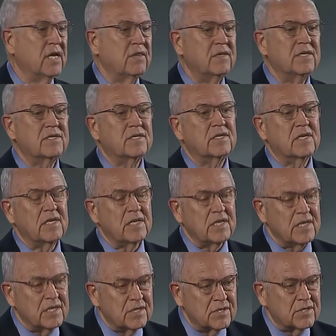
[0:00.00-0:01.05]
This
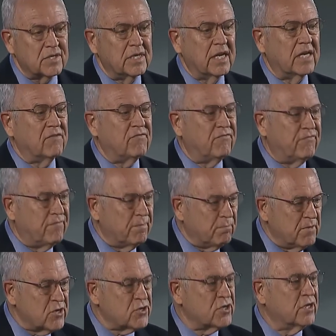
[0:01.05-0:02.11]
is an
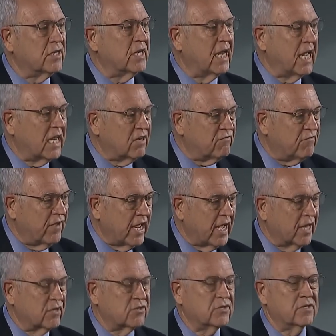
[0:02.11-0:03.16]
mission
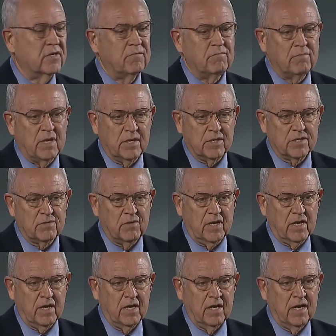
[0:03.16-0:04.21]
advance
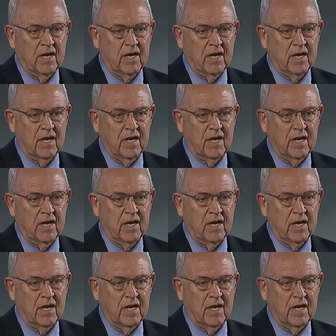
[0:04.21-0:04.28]
ministry.